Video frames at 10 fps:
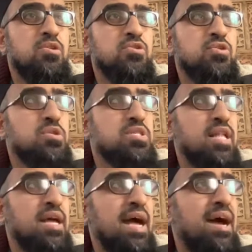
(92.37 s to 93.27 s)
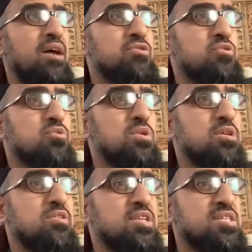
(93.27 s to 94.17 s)
So it's like, how do we
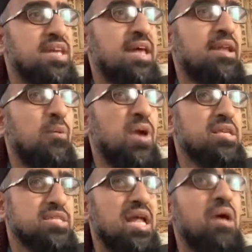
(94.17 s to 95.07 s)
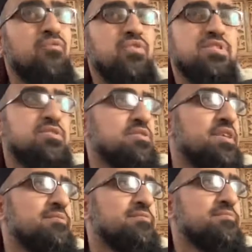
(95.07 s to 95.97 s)
understand where Islam fits into that?